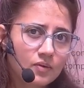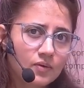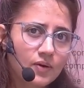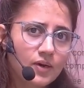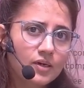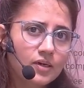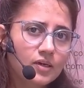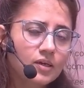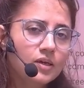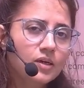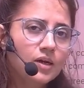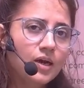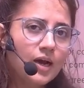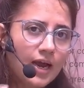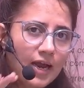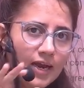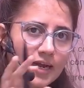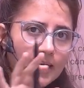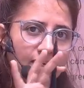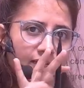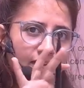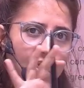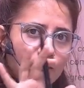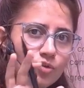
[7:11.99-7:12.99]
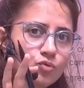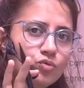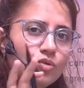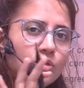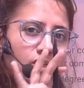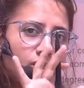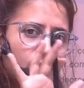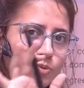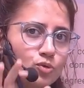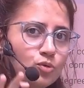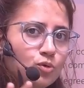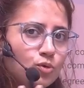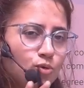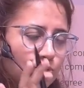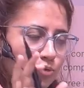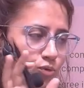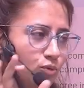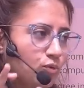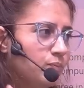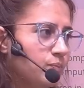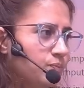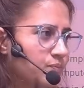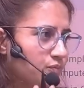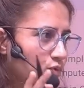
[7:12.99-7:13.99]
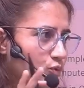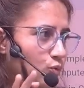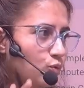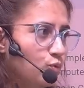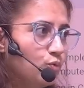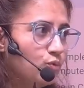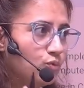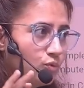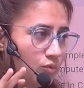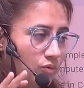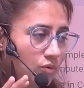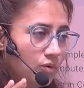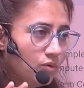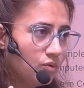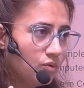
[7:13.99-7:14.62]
Right. I'll tell you the tips also, who